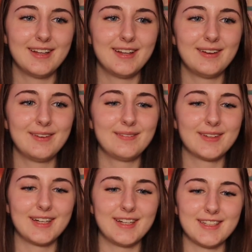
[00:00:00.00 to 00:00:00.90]
Oh
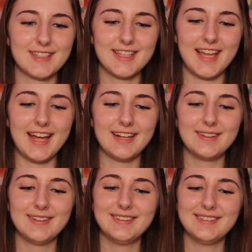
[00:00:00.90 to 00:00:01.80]
my gosh, I
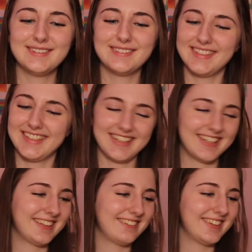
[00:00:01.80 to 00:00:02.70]

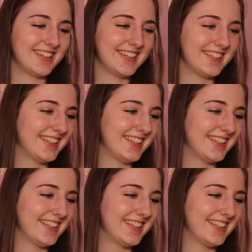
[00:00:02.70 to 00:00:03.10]
love it.